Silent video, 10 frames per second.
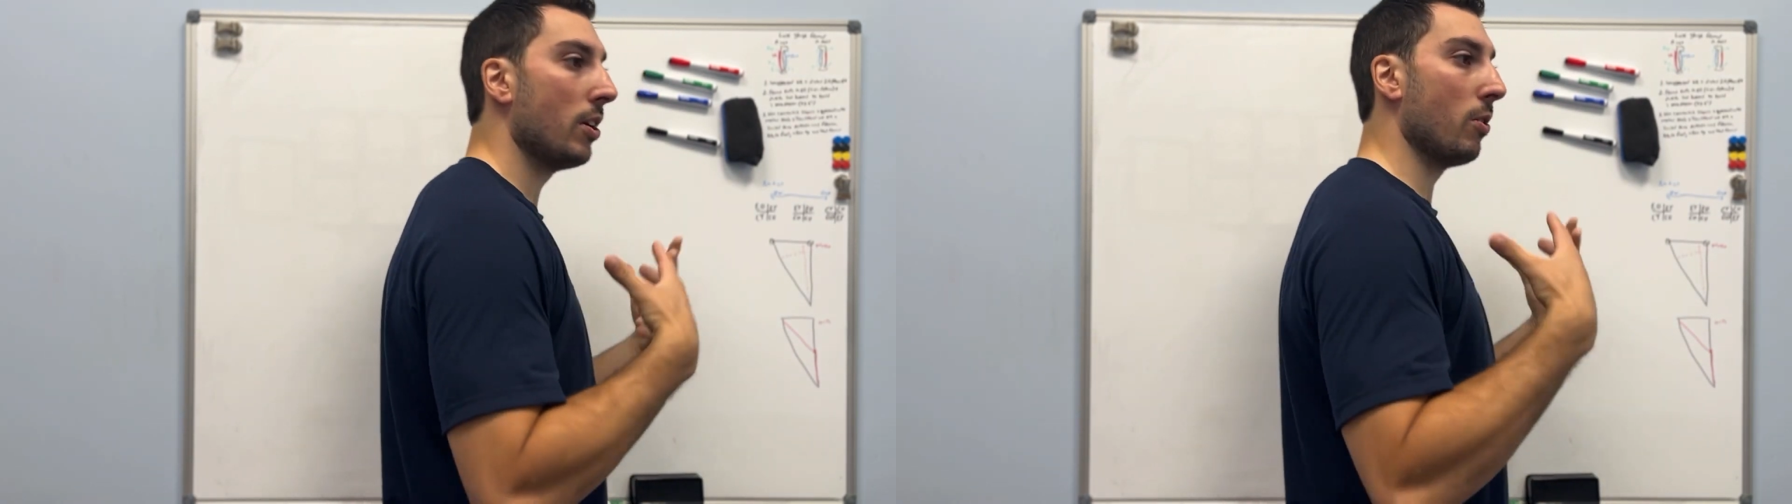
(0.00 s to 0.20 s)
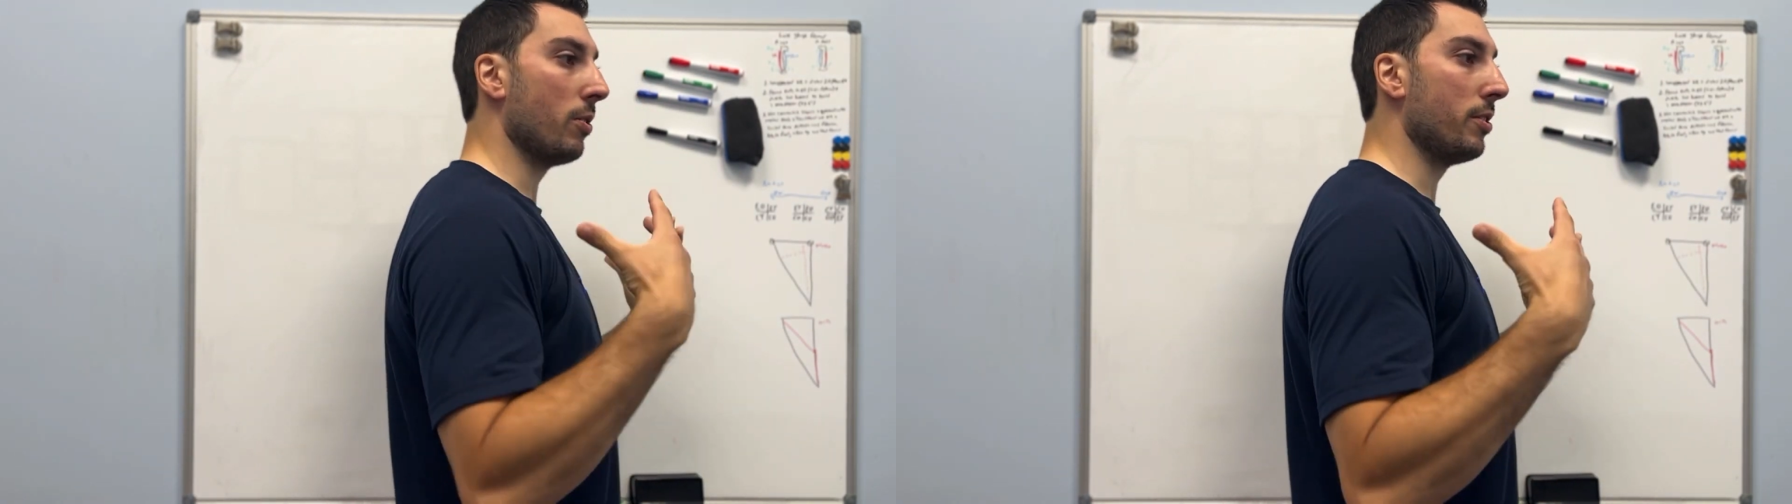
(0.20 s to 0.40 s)

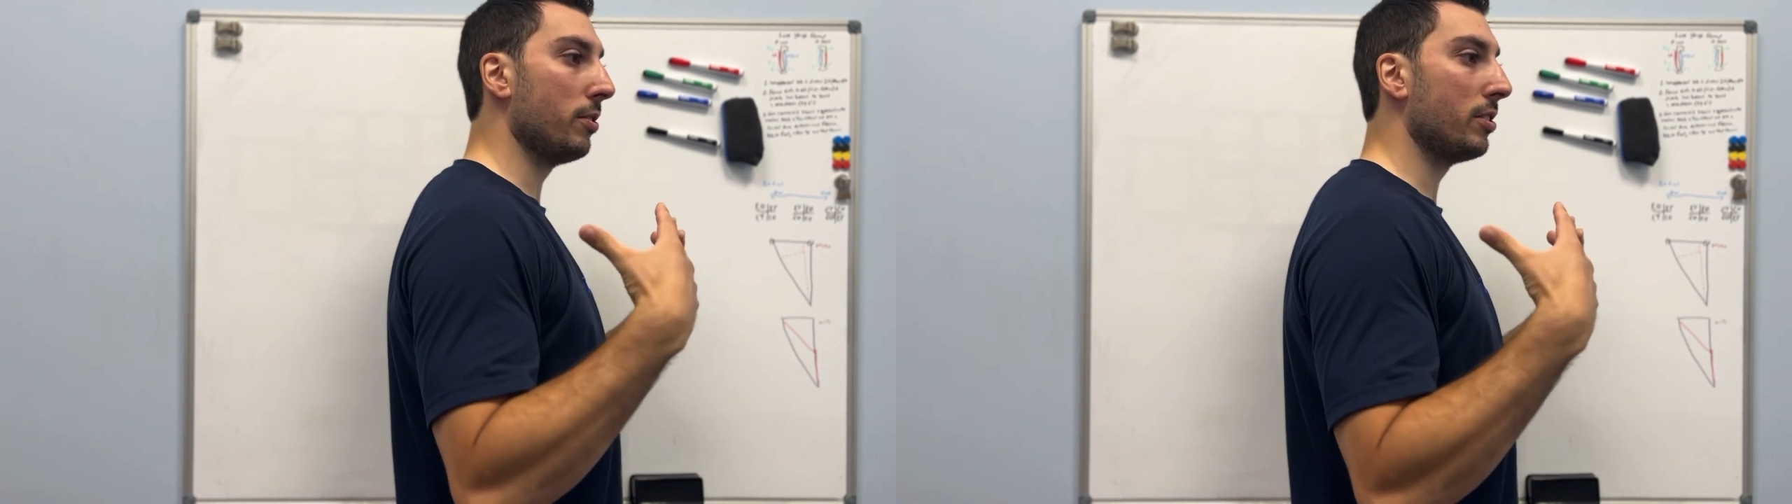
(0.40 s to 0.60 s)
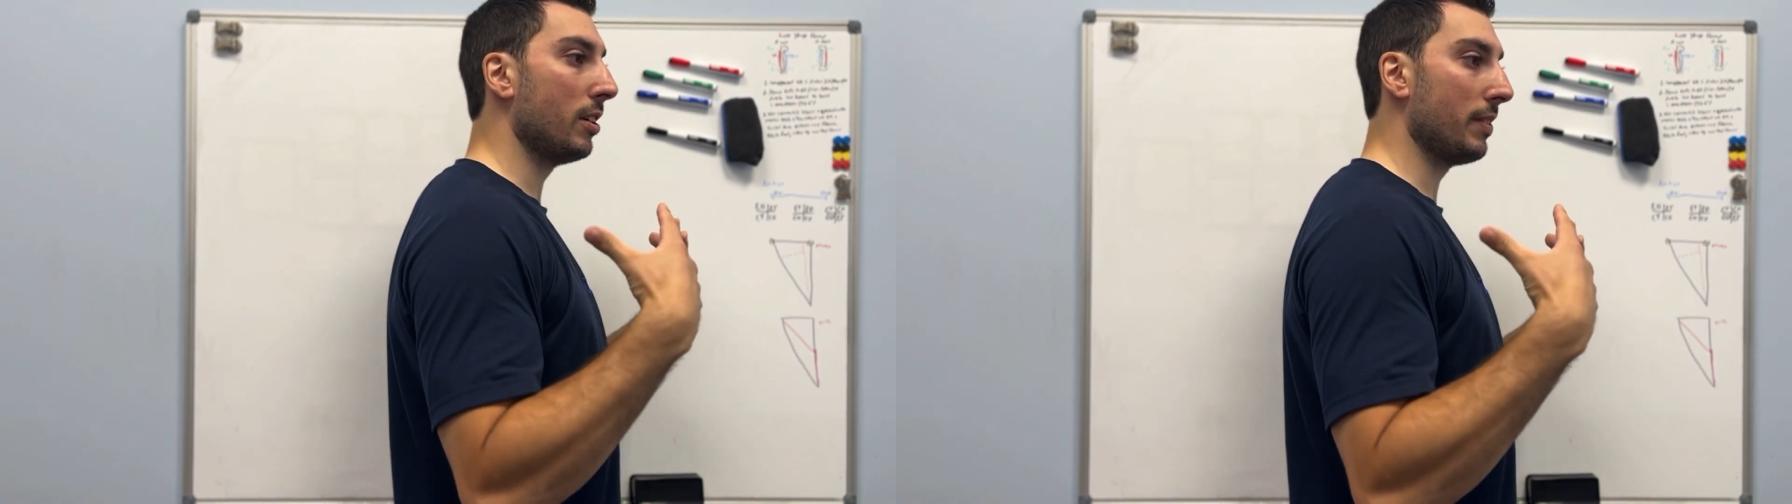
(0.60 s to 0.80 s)
or do
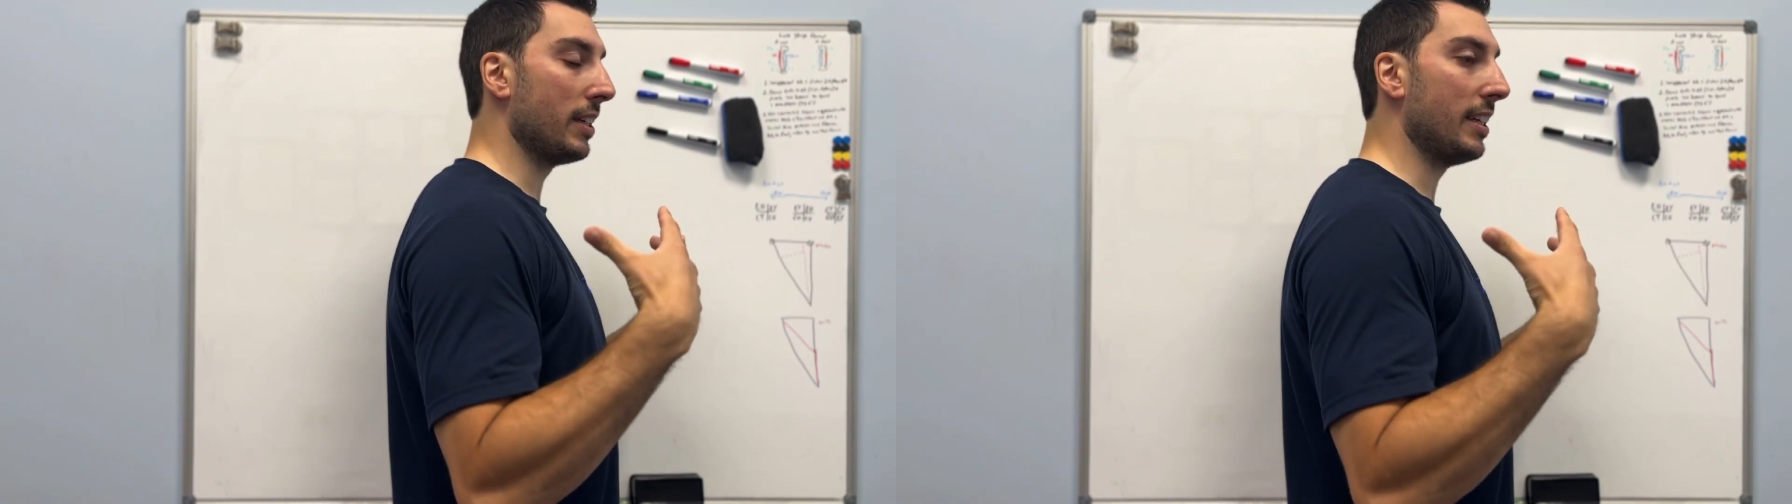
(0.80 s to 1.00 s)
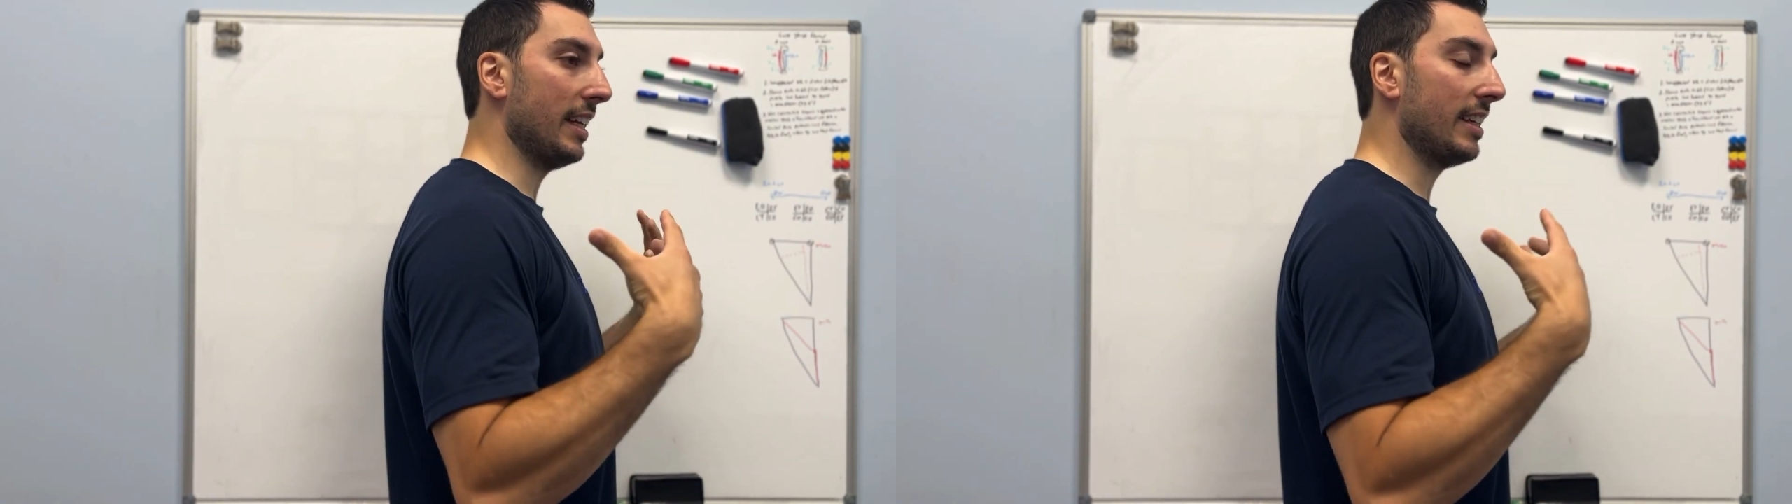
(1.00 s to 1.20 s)
something
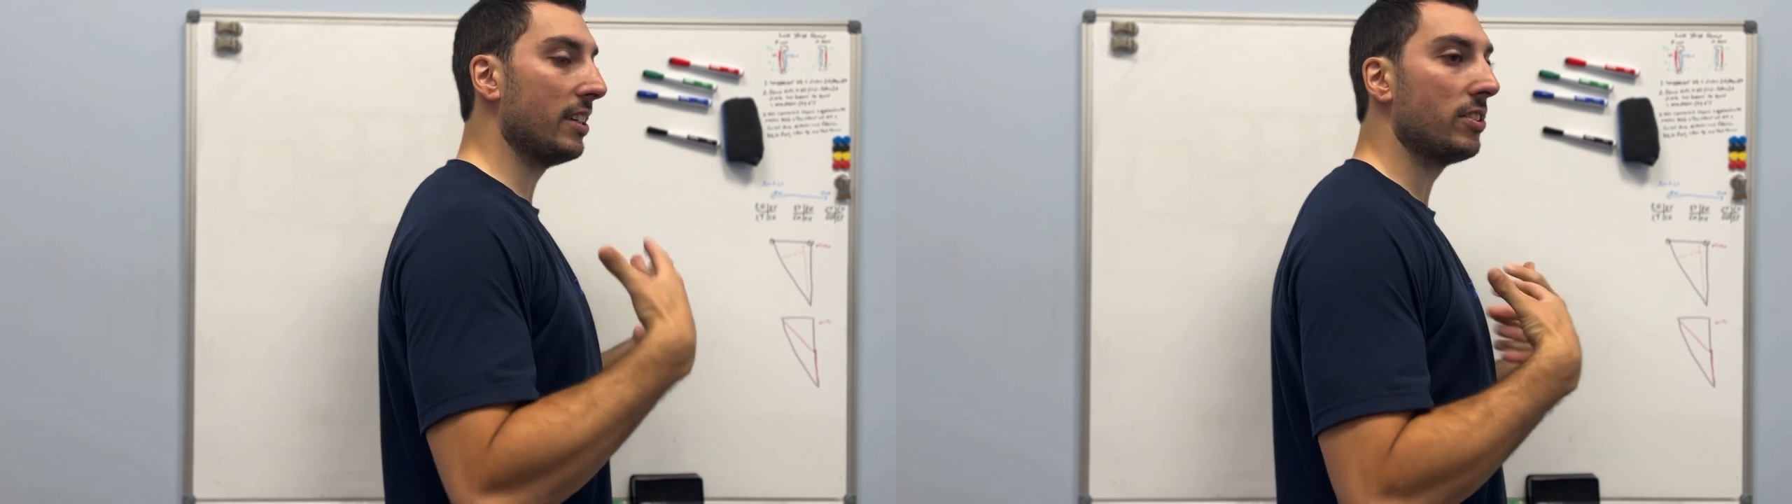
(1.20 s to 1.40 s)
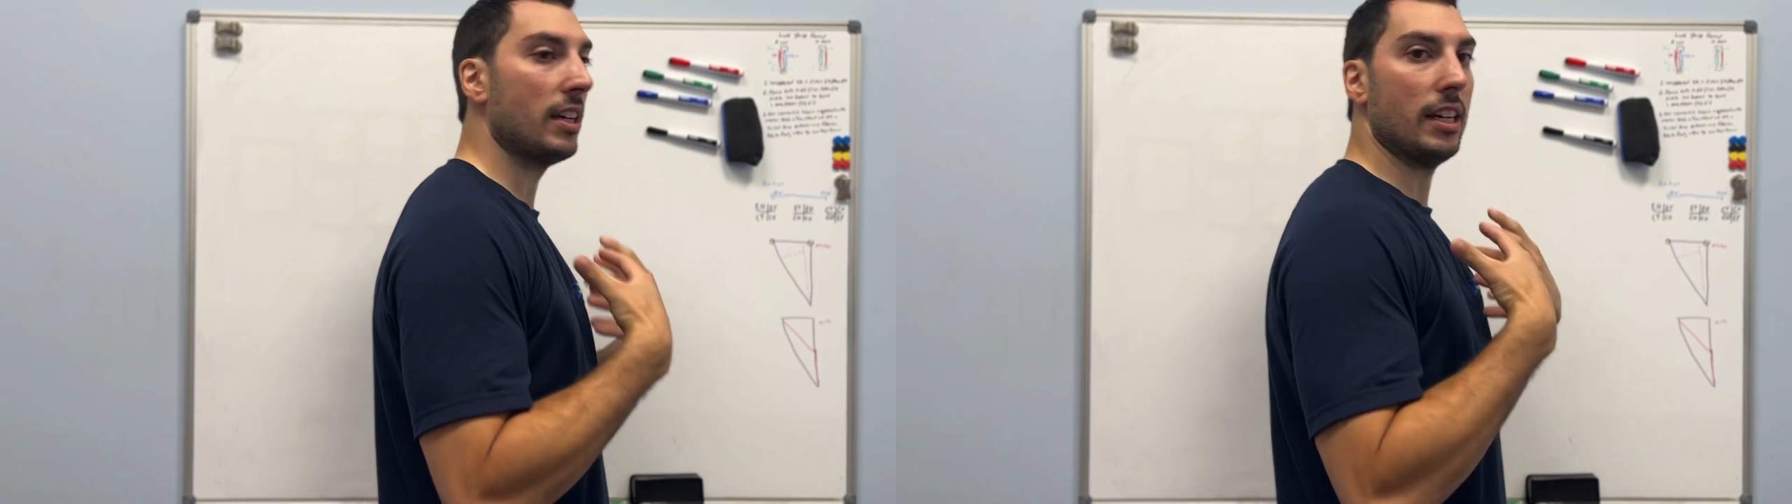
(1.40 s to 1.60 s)
like
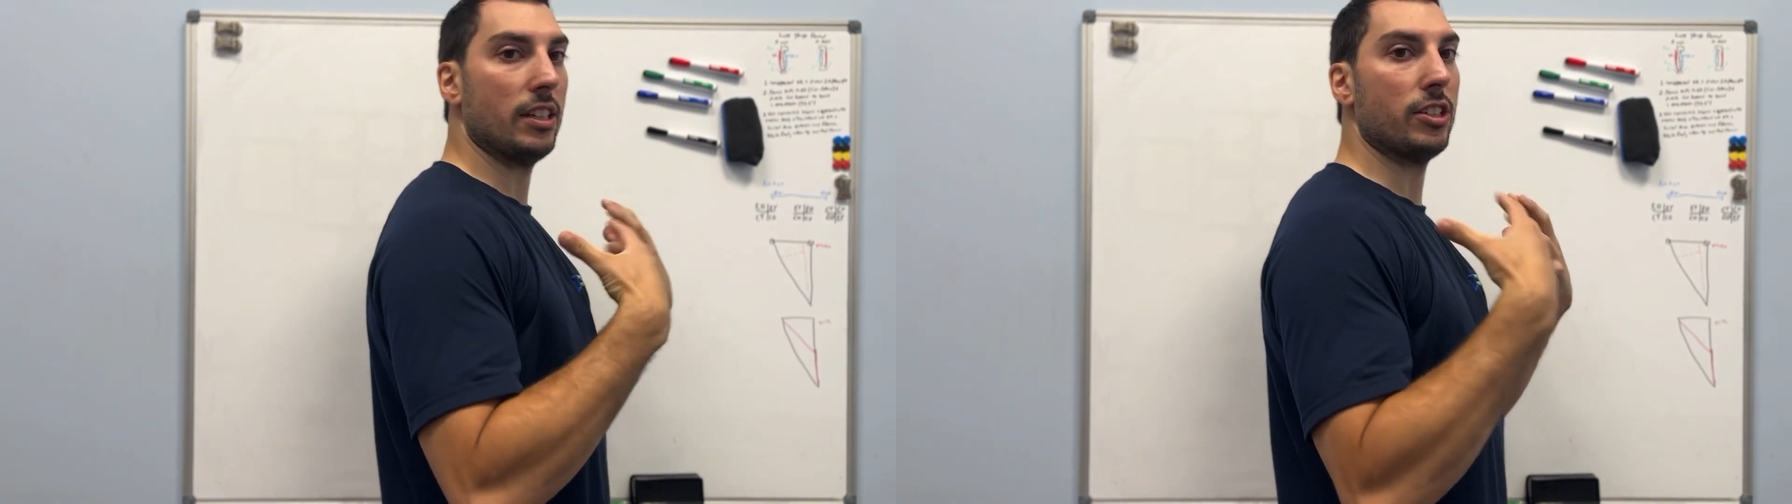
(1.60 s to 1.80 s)
this to